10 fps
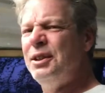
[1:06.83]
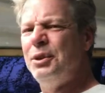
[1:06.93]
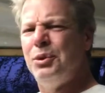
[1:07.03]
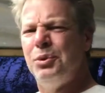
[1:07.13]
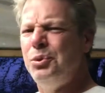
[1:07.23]

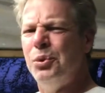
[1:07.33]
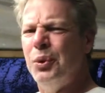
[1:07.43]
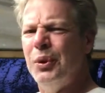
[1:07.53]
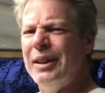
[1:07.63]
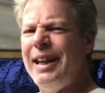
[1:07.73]
Ooh,
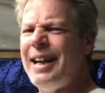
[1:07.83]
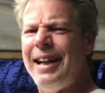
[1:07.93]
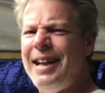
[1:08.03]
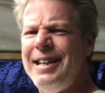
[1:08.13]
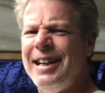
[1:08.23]
get
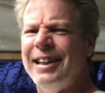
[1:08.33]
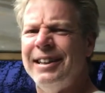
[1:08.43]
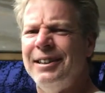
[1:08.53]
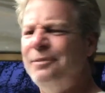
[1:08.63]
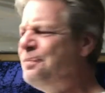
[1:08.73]
it in ya.
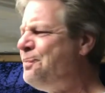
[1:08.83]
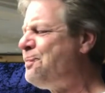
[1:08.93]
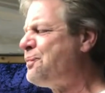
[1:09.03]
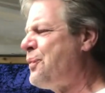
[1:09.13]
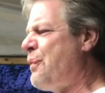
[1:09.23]

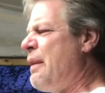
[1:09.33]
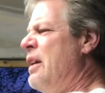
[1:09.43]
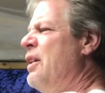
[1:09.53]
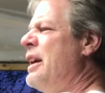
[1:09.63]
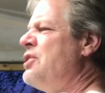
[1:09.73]

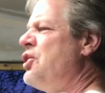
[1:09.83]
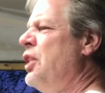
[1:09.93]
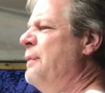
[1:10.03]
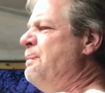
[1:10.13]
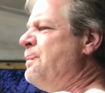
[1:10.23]
Oh, that's
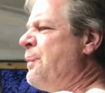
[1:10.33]
good.